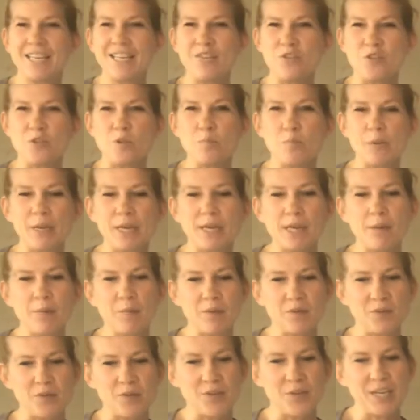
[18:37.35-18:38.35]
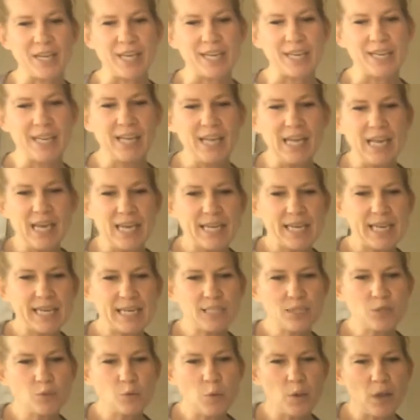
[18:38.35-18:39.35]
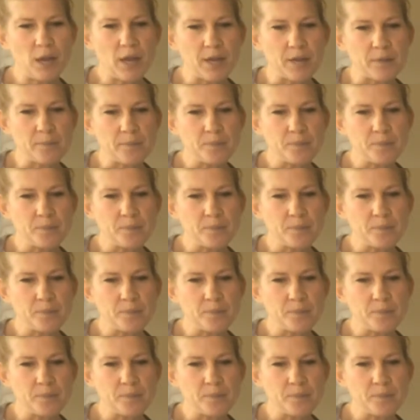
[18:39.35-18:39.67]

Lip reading: You beat him if you did. Next one.